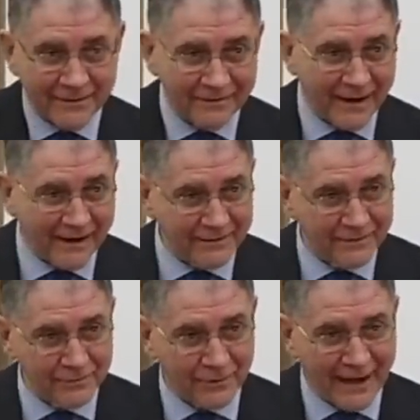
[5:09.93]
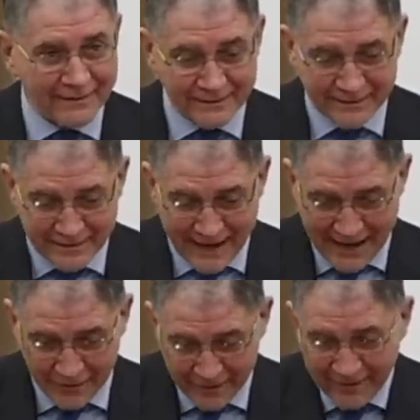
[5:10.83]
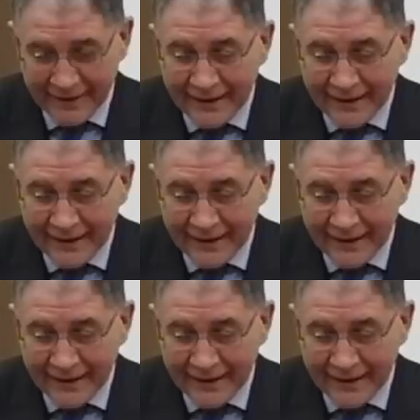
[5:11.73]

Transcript: if I had to write it now.